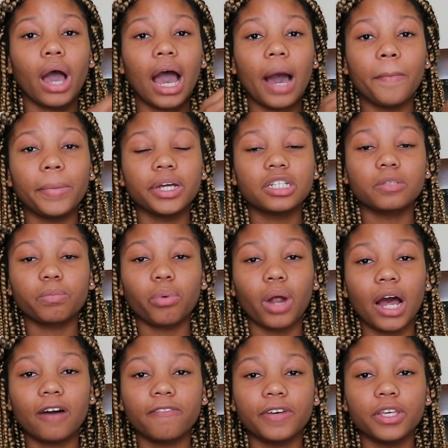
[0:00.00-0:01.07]
how much
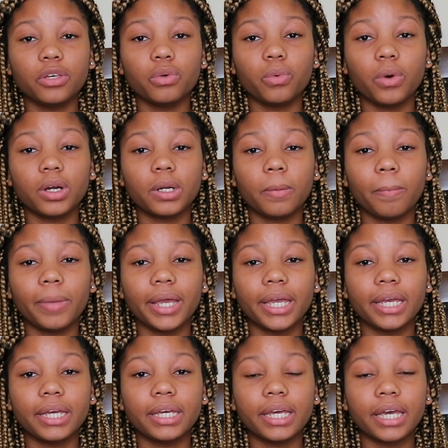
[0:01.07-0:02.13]
profit you want to
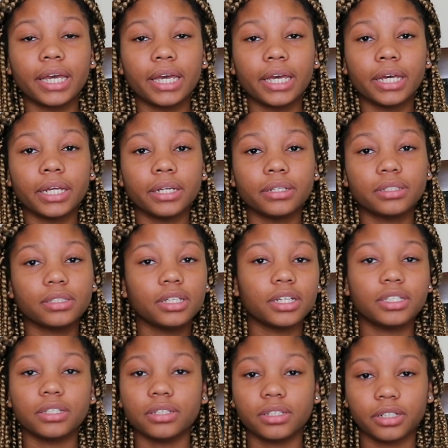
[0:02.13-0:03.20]
make and
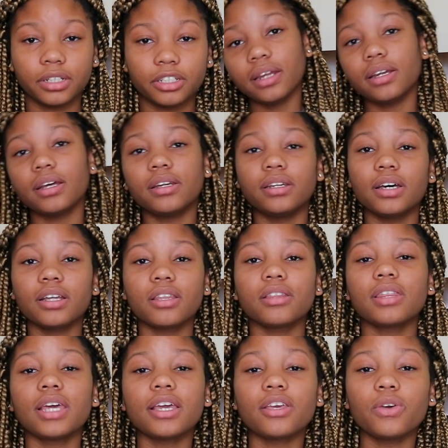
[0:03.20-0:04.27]
such and such. And
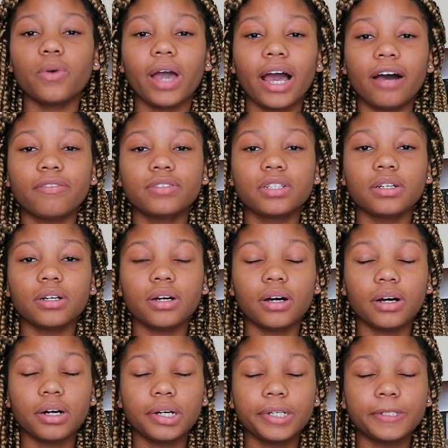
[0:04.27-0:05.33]
another thing you have
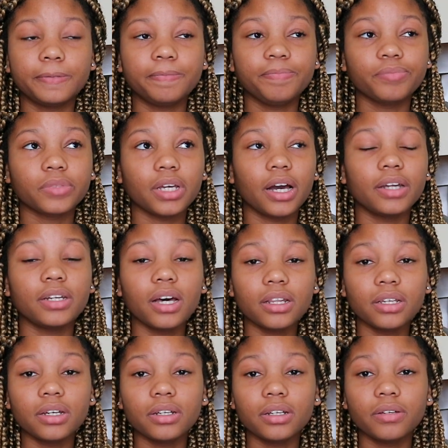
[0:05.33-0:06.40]
to
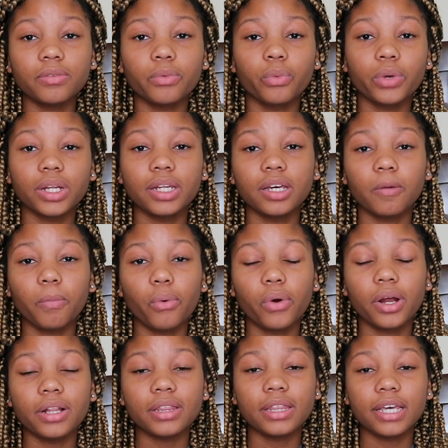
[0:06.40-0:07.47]
another really
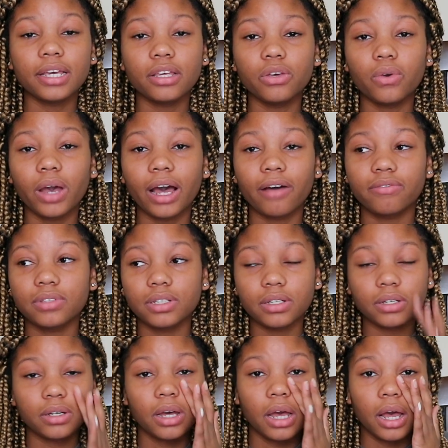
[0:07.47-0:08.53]
important thing you have
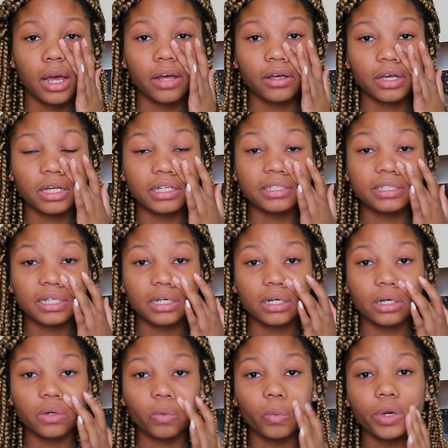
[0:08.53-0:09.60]
to
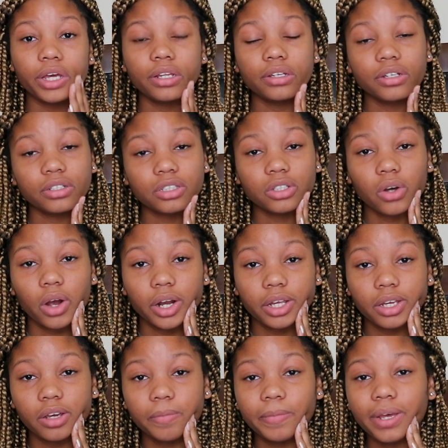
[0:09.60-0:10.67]
consider when you're
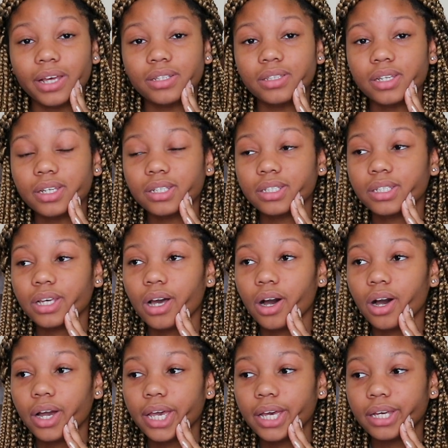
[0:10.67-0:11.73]
starting your business
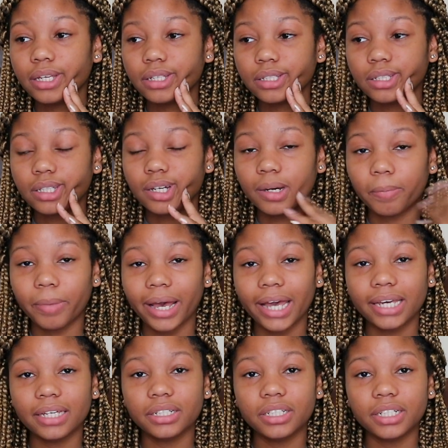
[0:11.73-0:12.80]
is the
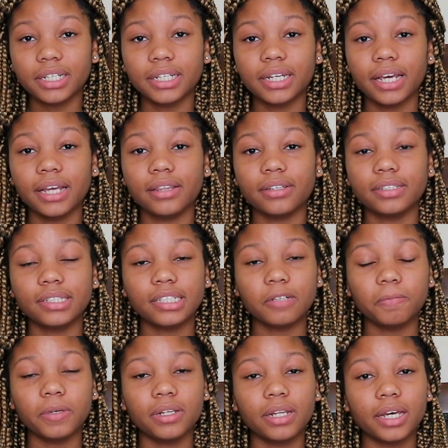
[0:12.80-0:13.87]
packaging and the
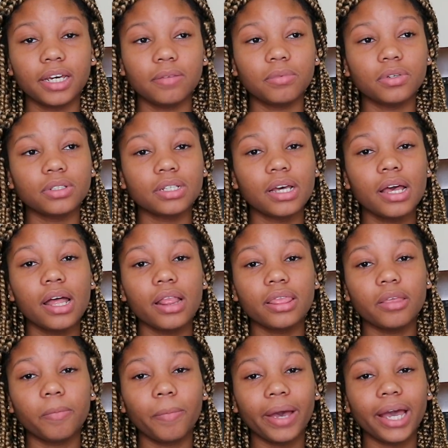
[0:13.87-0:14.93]
shipping labels.
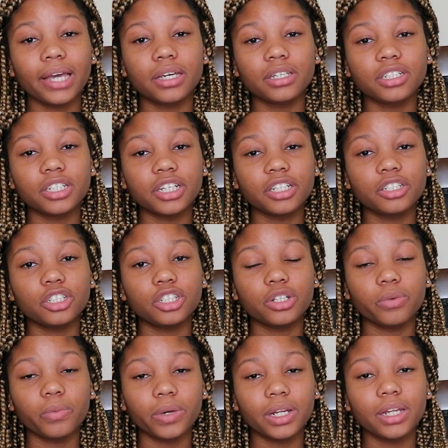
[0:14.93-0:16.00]
The packaging
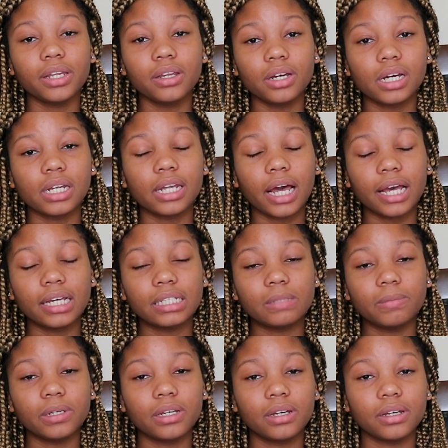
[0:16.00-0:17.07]
should really look nice
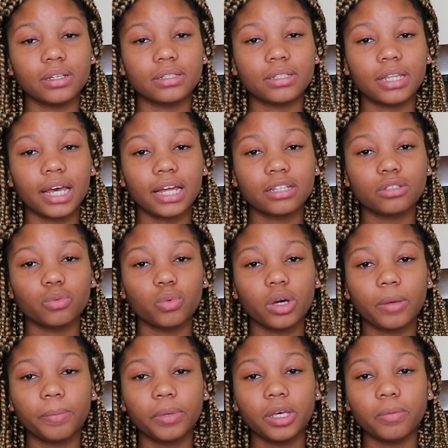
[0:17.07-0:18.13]
because that's
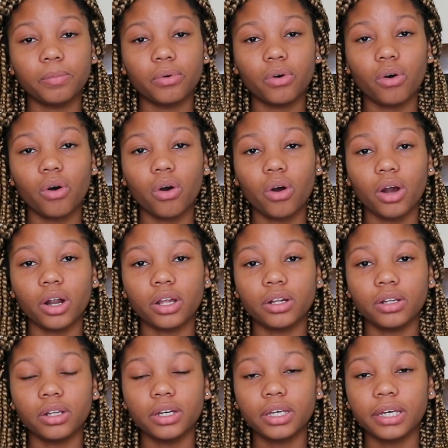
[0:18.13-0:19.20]
what people
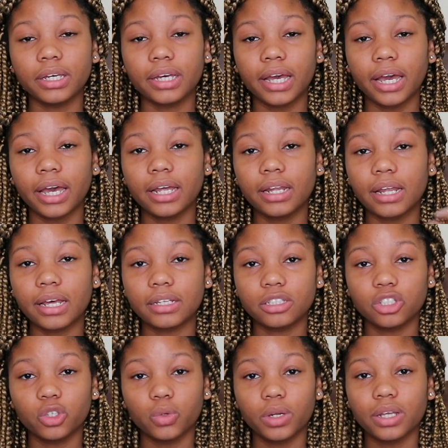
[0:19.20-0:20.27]
are looking at
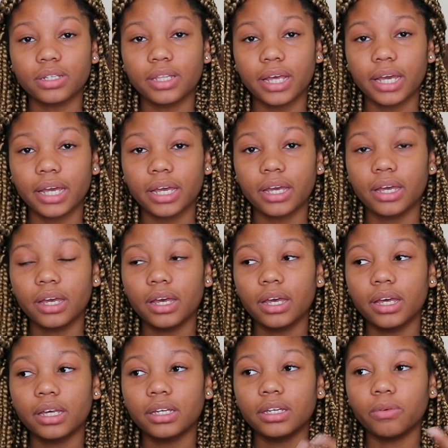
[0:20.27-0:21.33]
as soon as they
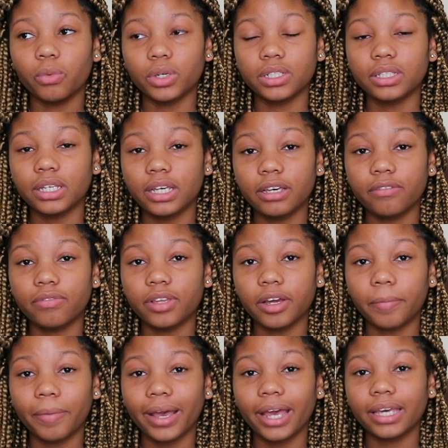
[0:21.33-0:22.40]
receive
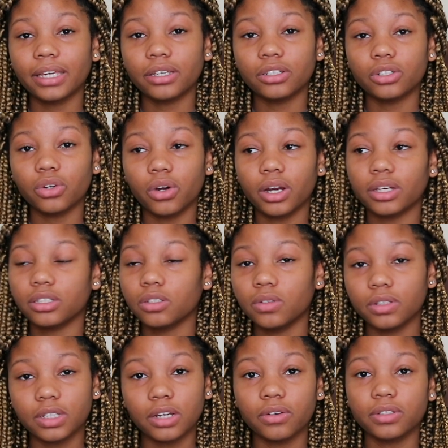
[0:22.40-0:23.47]
their package or as
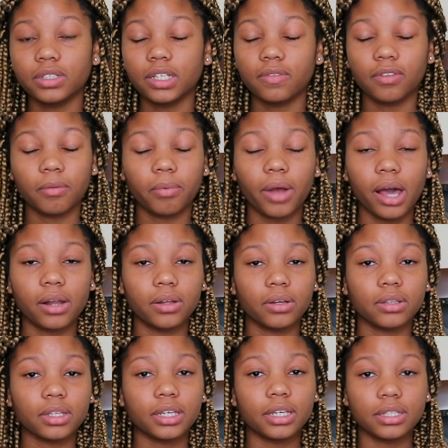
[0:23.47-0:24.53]
soon as they receive the
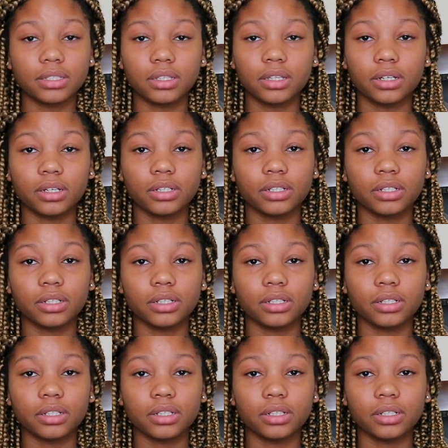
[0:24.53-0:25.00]
product, is